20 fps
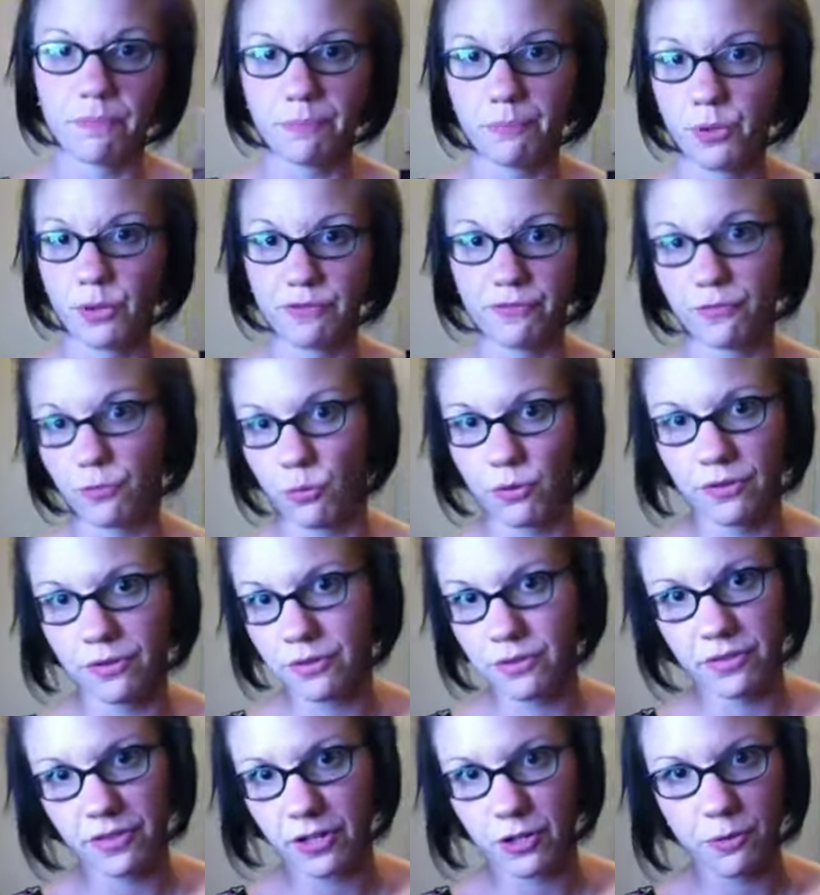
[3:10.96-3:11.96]
put
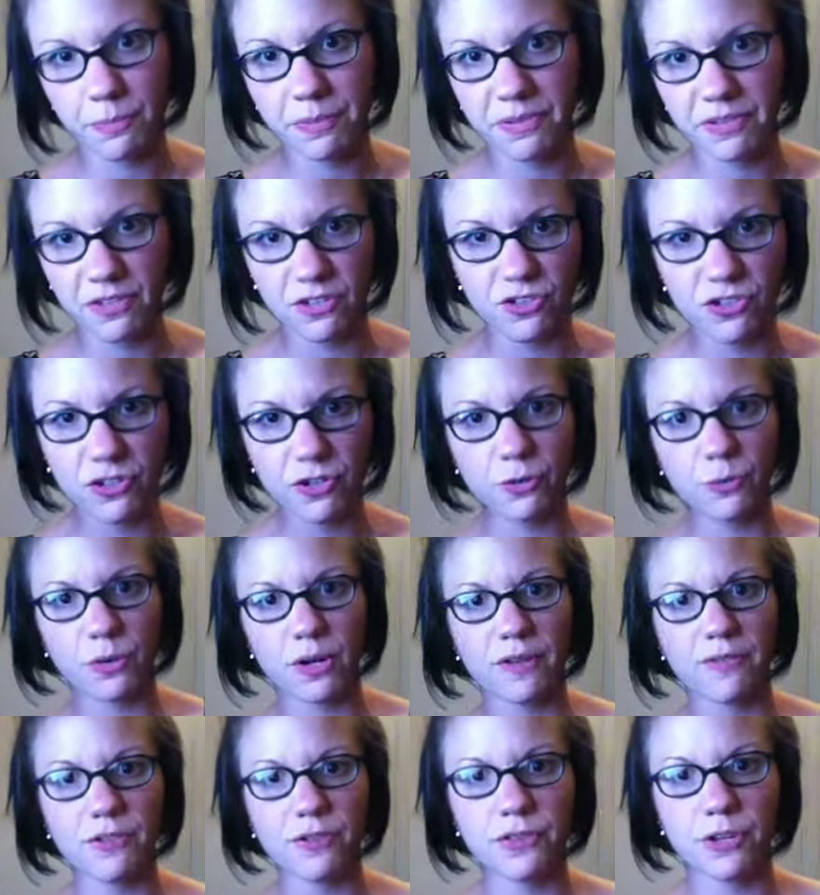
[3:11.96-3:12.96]
forth their position or
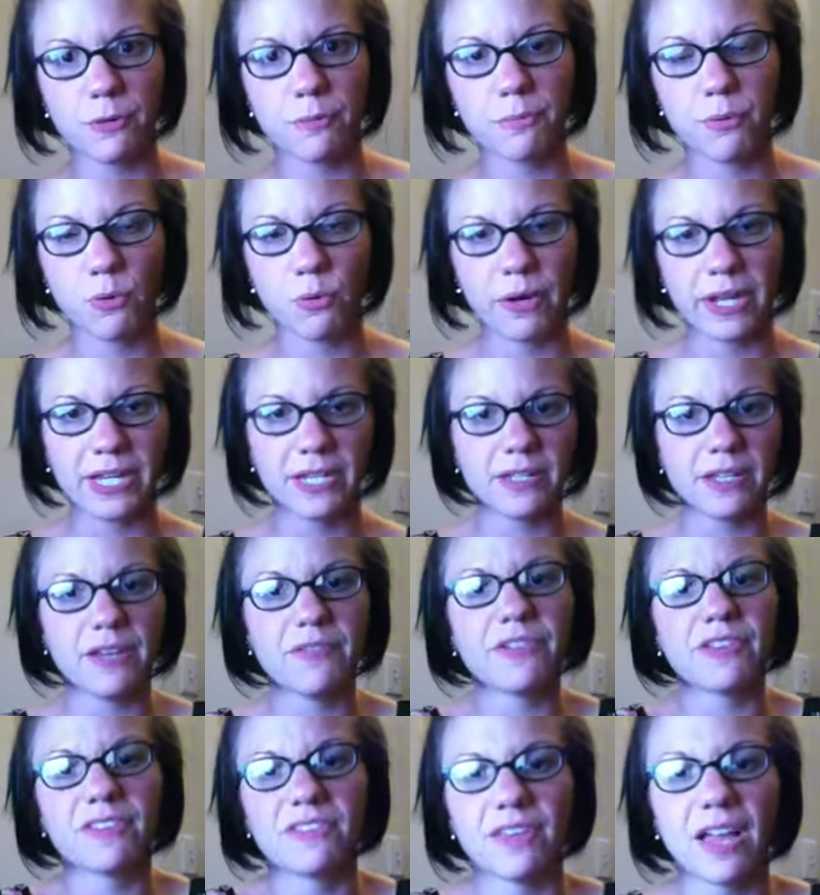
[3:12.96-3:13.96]
whatever, their point,
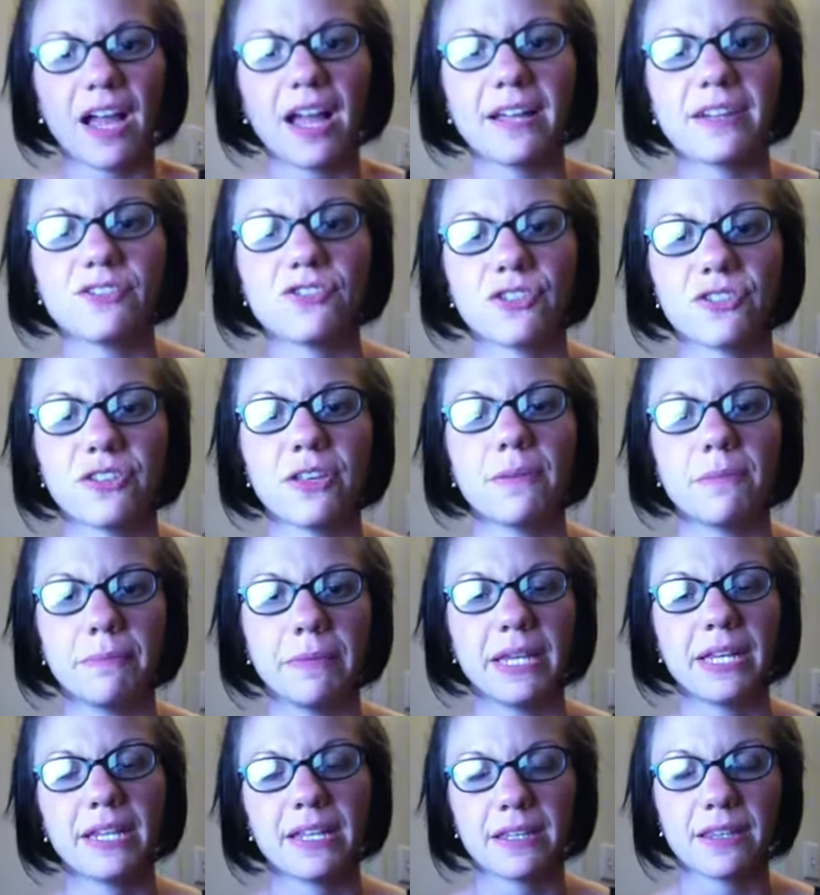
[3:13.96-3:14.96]
if it's not just
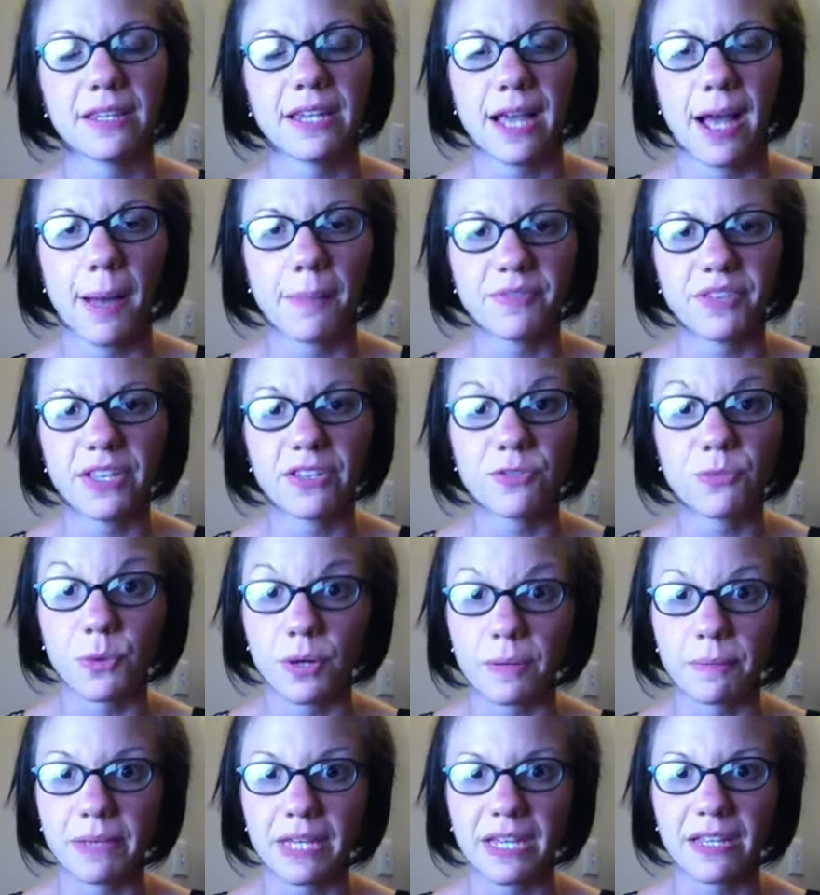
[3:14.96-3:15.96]
immediately obvious
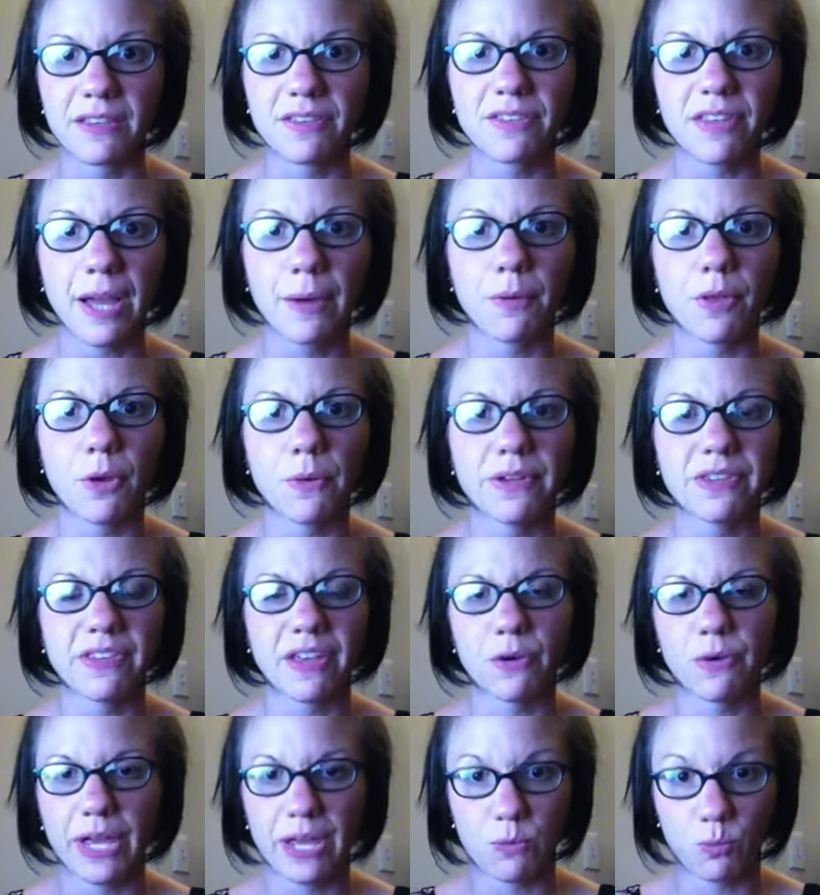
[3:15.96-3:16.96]
what it means, I will always
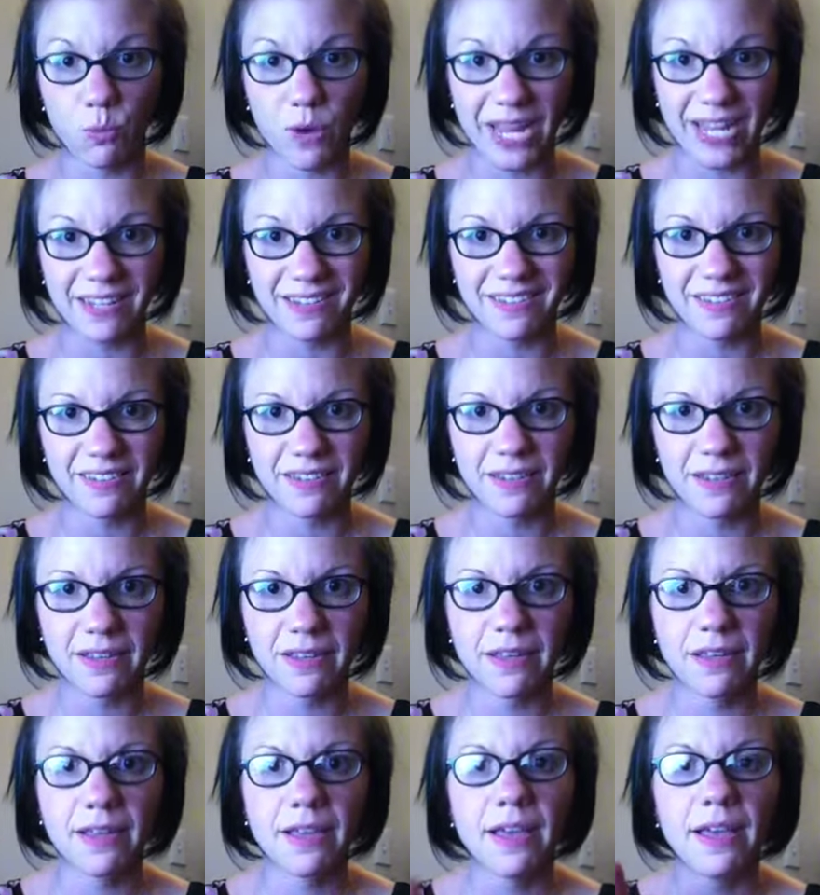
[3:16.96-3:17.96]
say, okay, wait.
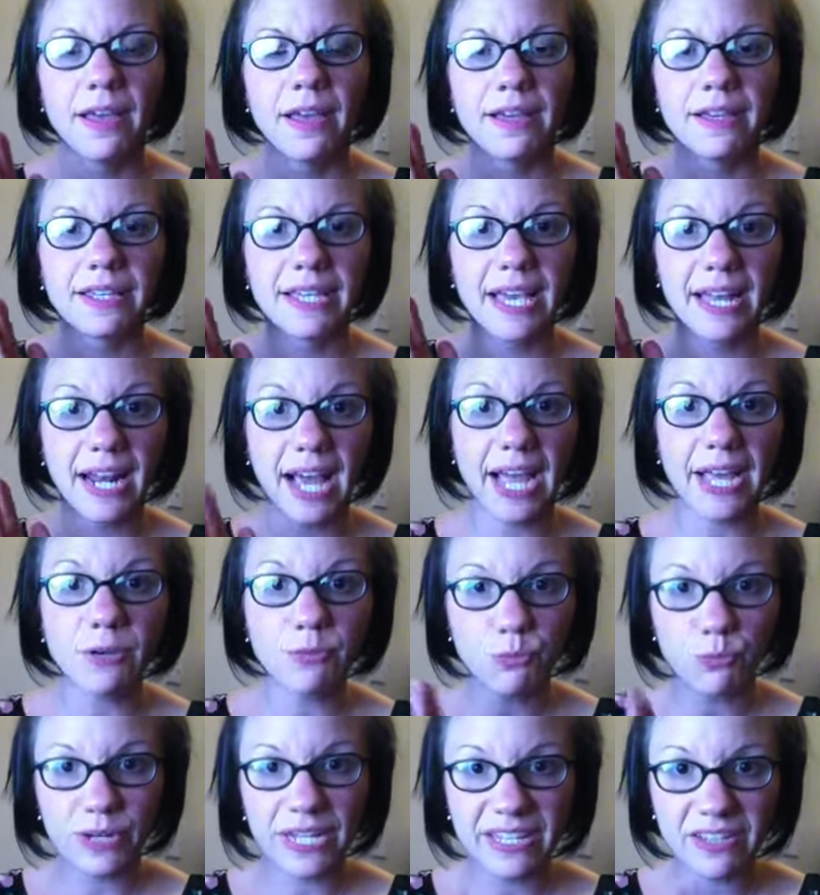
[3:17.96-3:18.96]
Can I
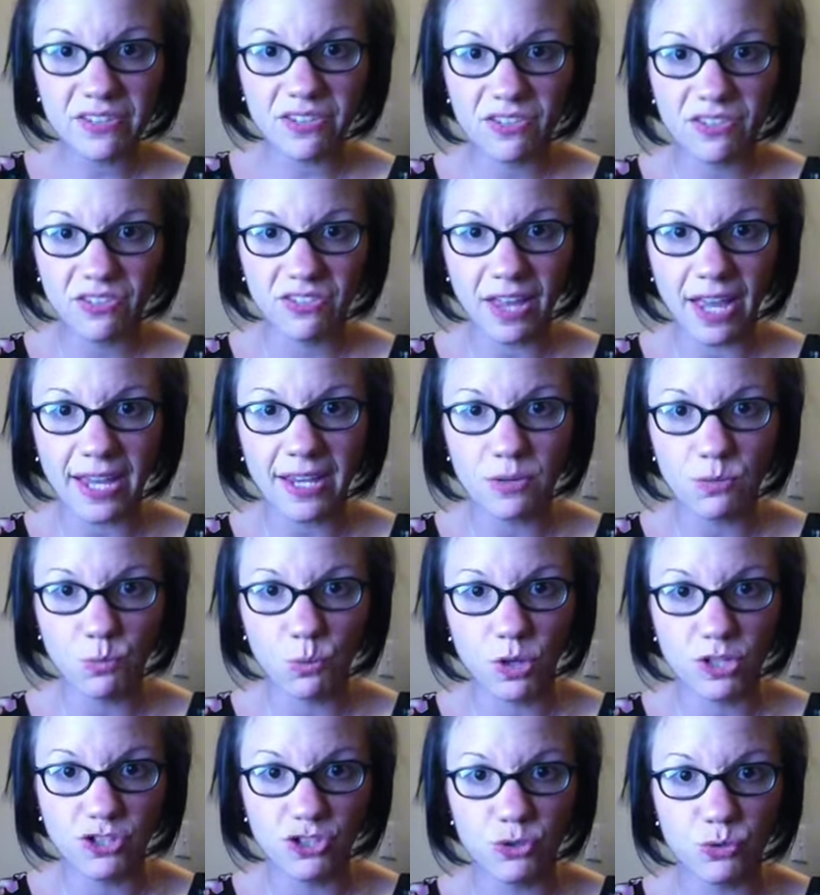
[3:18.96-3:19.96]
restate
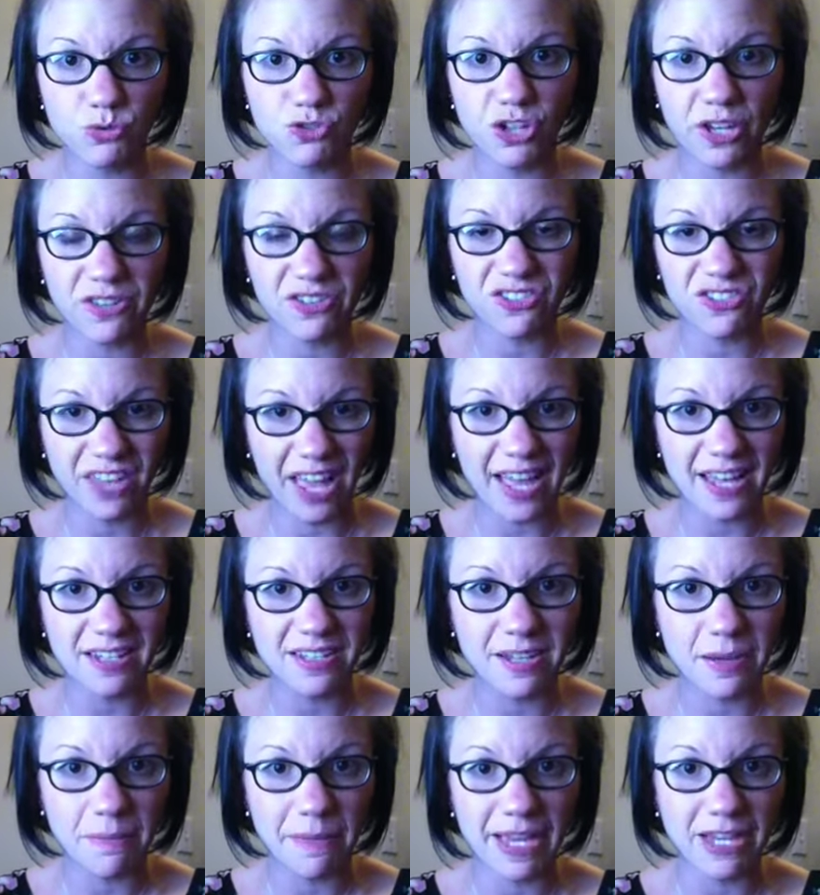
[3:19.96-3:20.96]
what you just said
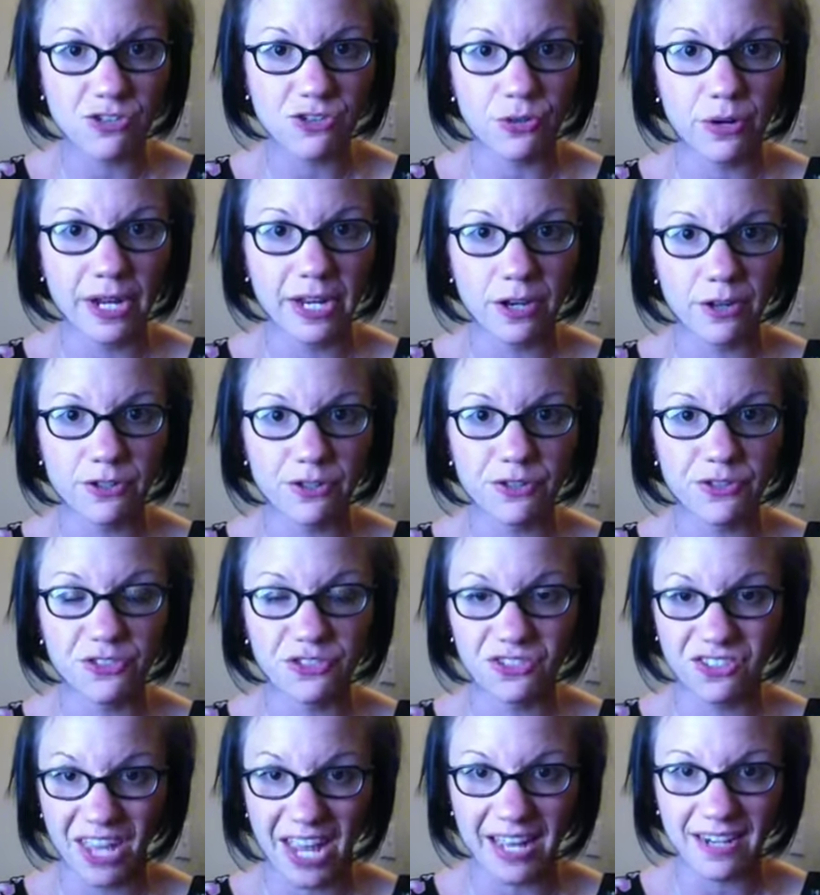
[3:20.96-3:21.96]
to make sure I
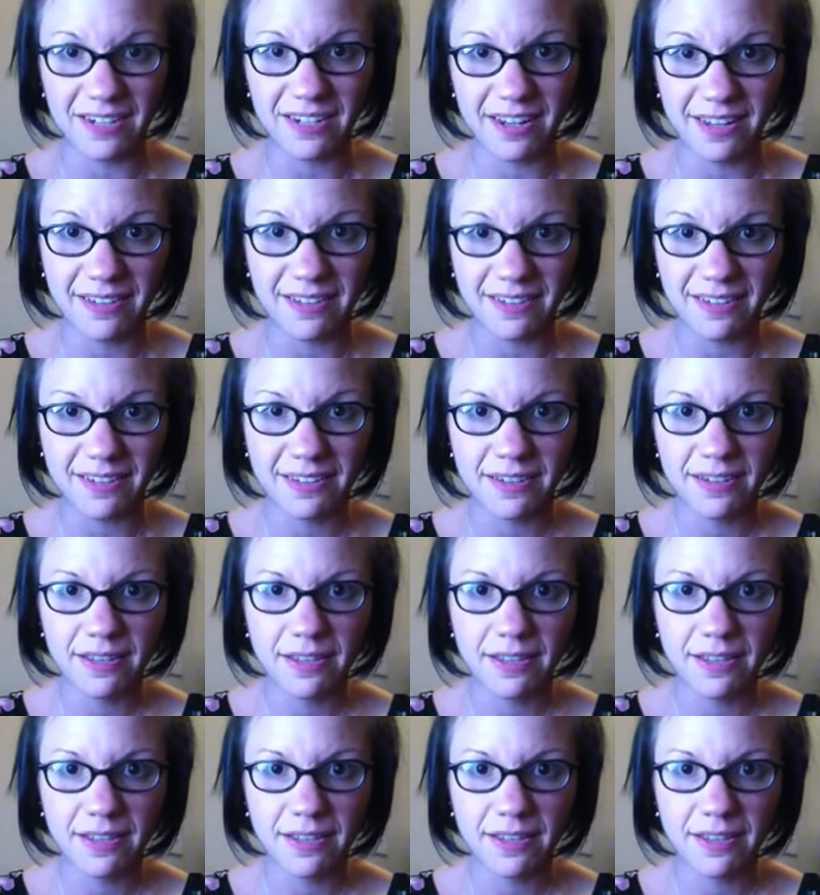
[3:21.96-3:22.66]
understand it?